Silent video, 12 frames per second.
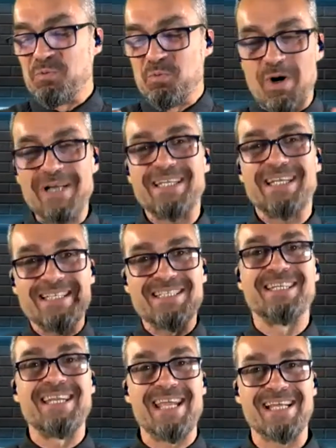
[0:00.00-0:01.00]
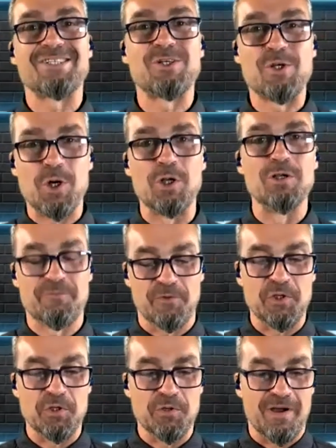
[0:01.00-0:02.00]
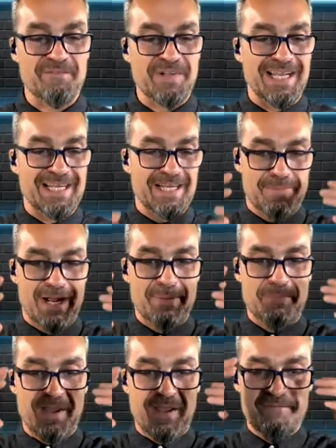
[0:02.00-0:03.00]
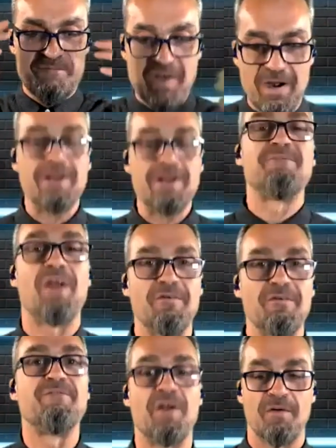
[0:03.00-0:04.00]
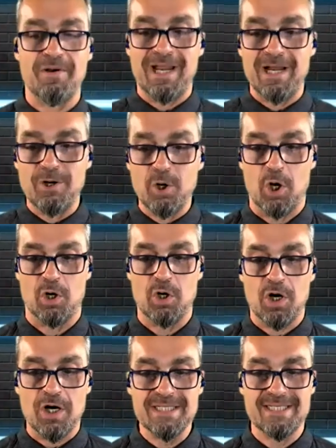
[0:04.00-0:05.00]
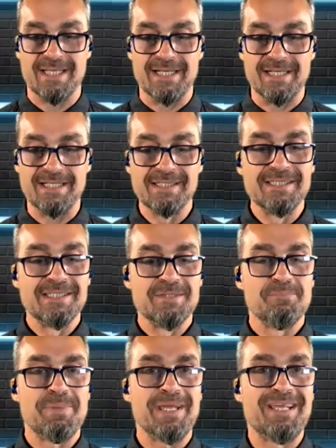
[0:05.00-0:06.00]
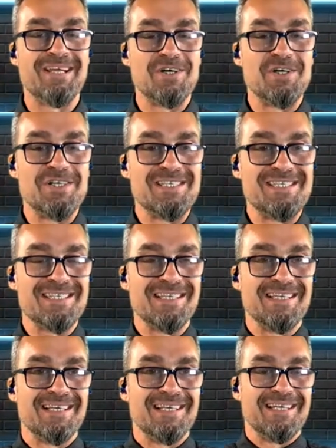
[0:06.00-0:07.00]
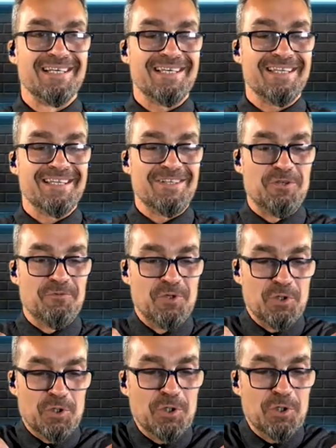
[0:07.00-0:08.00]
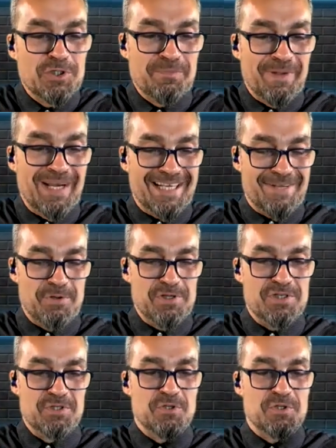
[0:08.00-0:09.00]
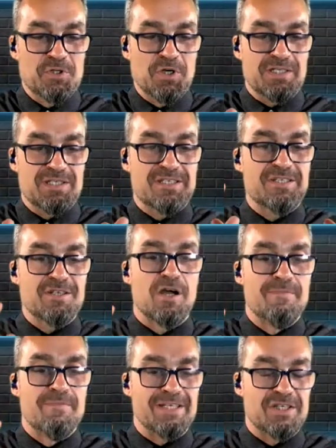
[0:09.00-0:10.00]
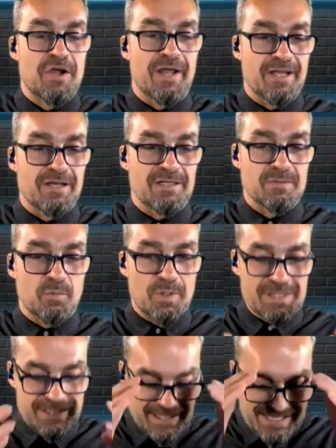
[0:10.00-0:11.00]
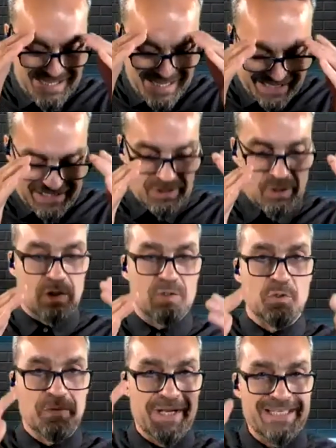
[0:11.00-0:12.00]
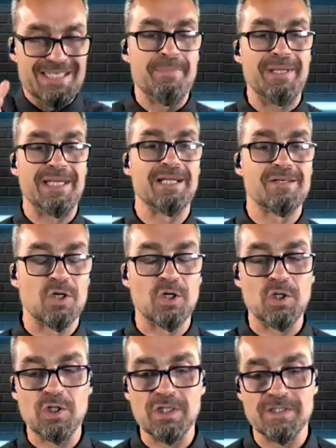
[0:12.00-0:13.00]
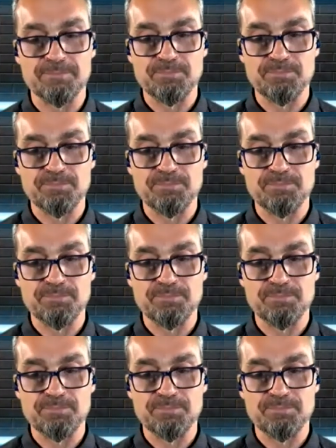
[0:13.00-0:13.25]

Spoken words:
What is the next goal for you? I feel like it might be a very, very, very long answer, because you look to me like a person who's got so much going on. What's the next goal, your next immediate goal?